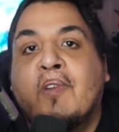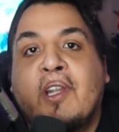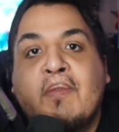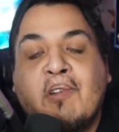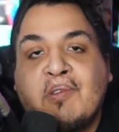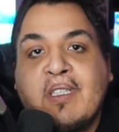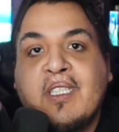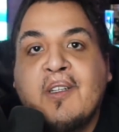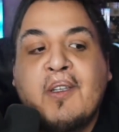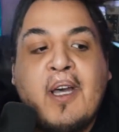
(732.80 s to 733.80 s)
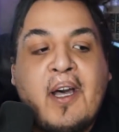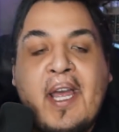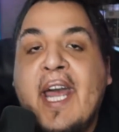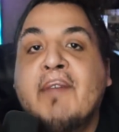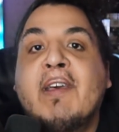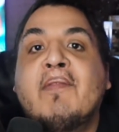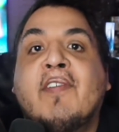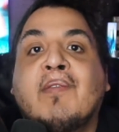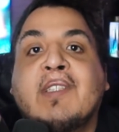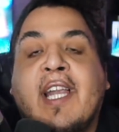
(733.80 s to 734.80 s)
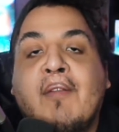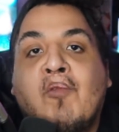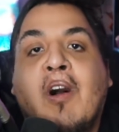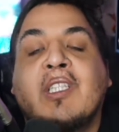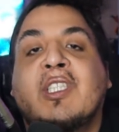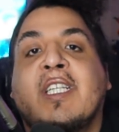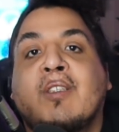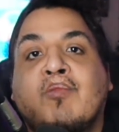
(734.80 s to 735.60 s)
one of the most recent anime films that I've watched as